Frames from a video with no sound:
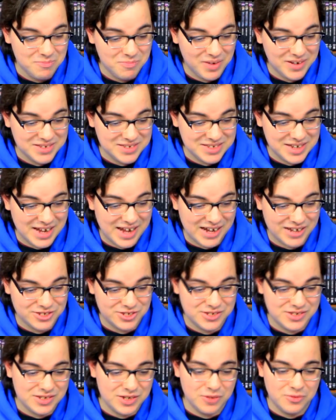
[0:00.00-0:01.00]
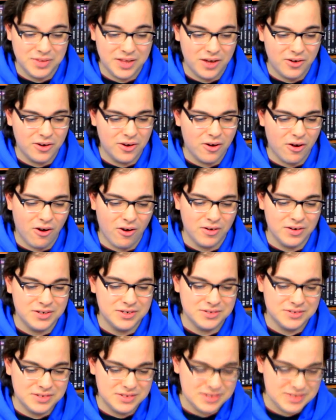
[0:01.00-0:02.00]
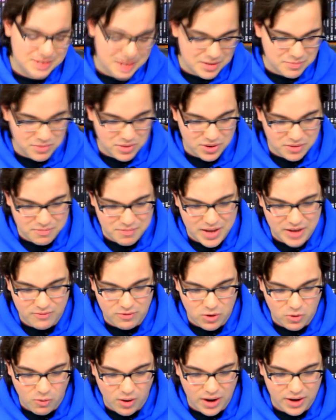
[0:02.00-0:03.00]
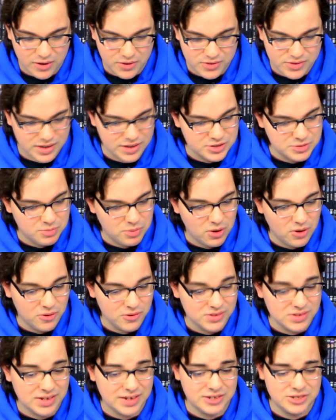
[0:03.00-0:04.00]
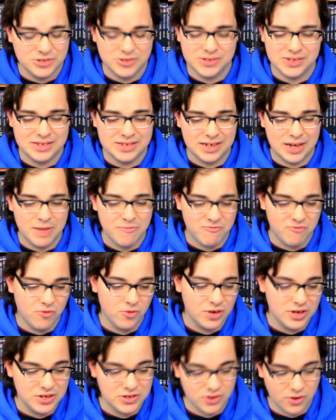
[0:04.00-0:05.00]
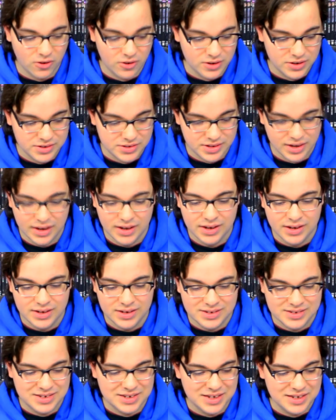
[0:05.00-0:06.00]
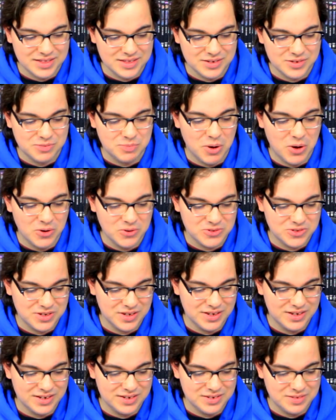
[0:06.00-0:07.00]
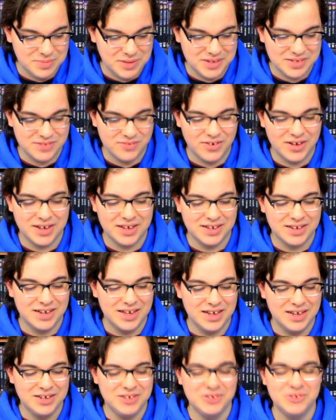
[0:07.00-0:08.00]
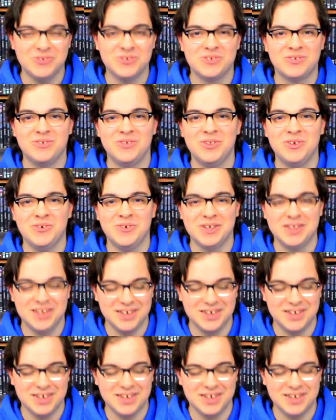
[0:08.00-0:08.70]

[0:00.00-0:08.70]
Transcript: Mustache, still without a car until December, may require / borrow / use a Type 40 TARDIS to get this posted. It depends if I can get a used fluid